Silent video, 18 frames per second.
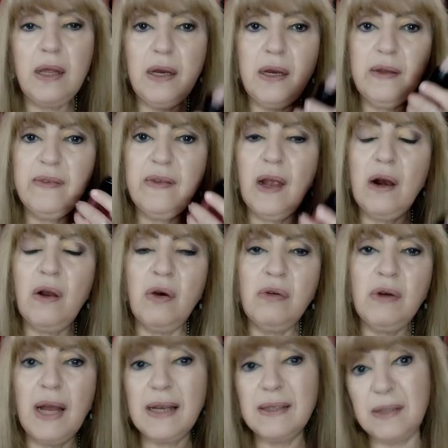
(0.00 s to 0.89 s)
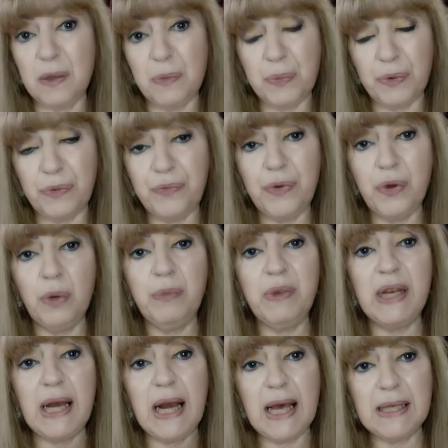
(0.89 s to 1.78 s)
It is a long-lasting
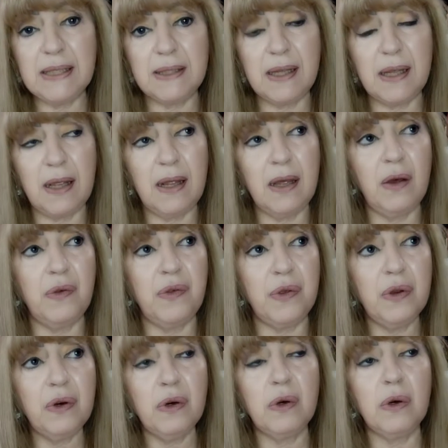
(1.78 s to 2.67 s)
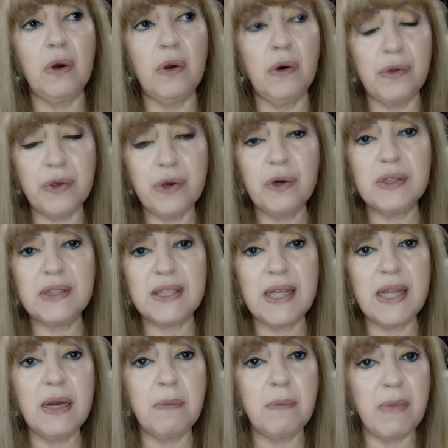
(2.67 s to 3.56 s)
perfume. It lasts on your
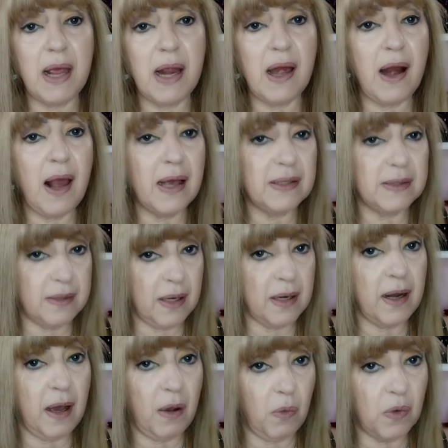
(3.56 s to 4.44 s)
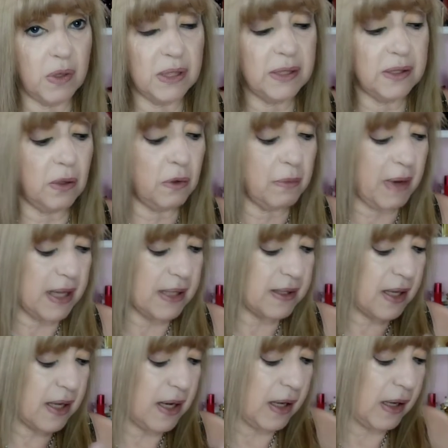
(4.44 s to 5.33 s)
skin, may last 10 hours. On my
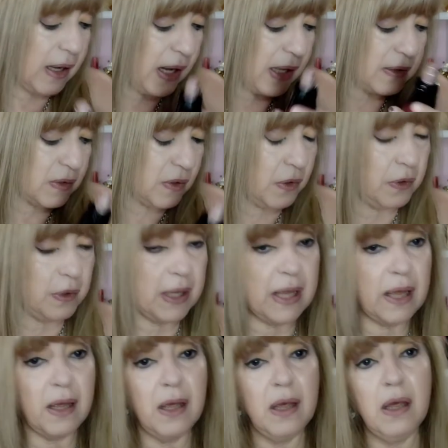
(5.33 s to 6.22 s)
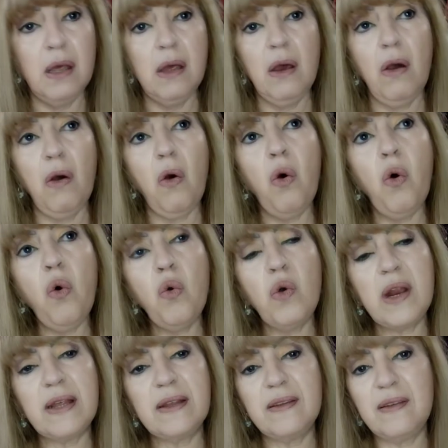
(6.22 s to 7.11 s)
skin, it lasts
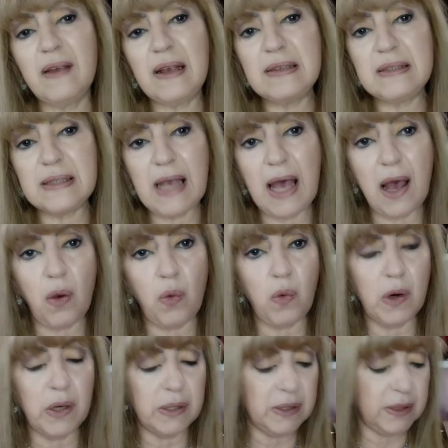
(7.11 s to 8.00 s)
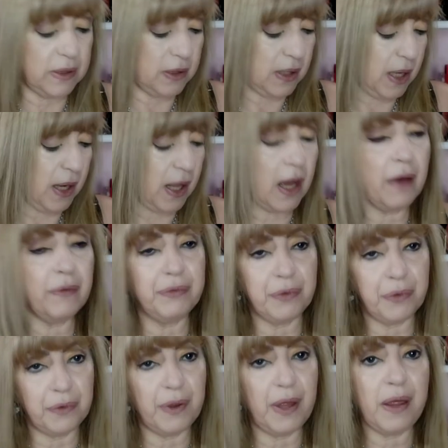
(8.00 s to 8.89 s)
only 6 hours, and I have
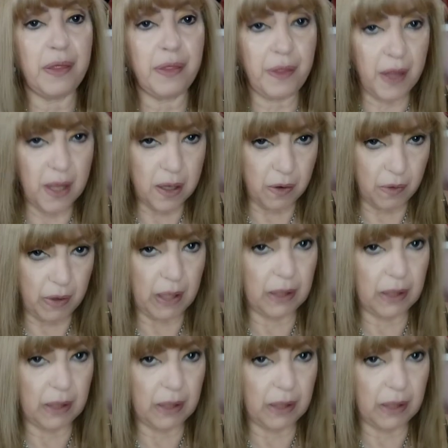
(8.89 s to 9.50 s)
to say thank